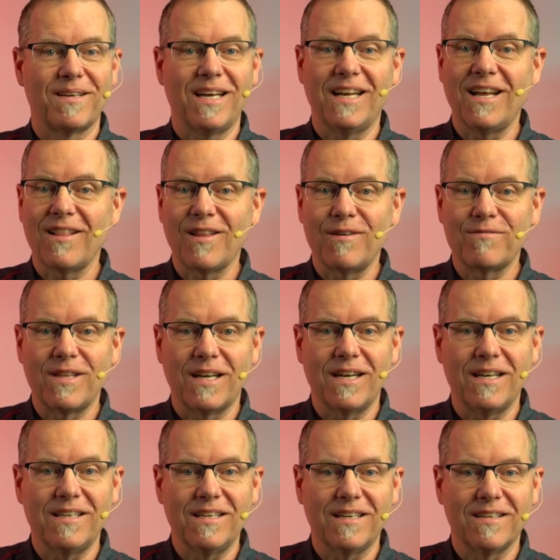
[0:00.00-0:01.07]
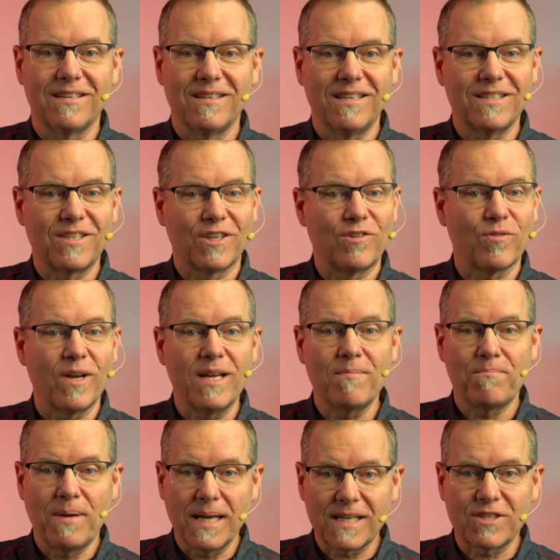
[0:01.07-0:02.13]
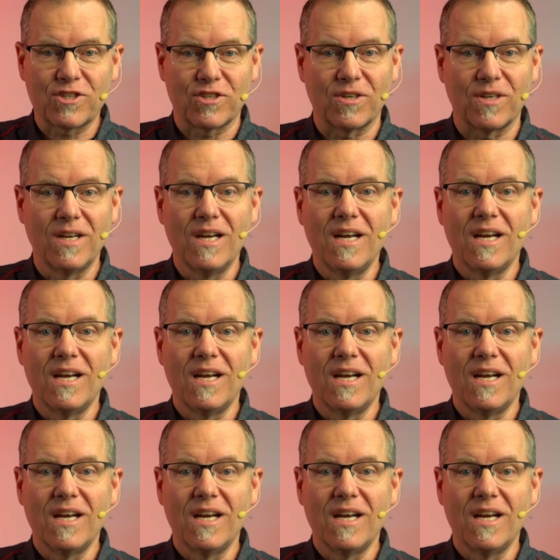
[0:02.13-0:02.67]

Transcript: And I love that idea. It's a great picture